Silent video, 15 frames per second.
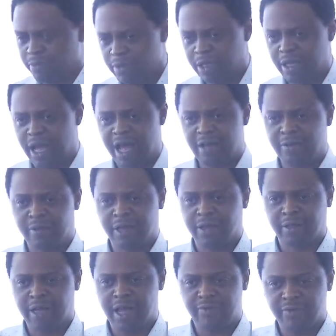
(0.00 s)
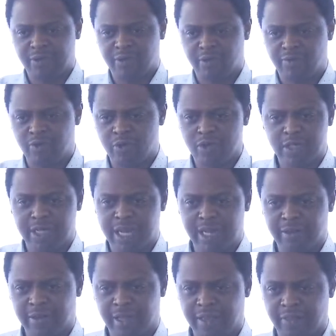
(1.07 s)
carvings of wood
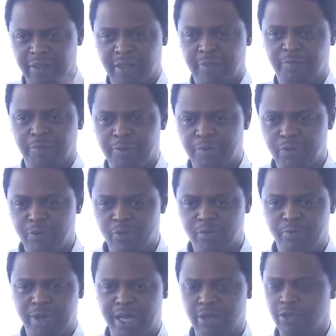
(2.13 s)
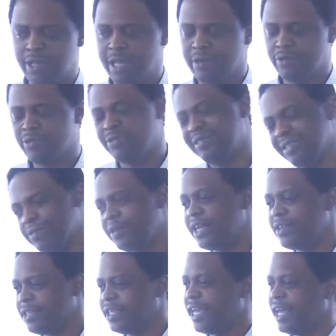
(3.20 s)
and I think people bow down to?
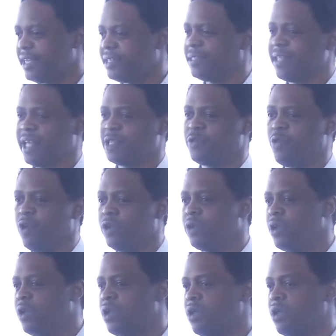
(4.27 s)
Well, yes, that's one.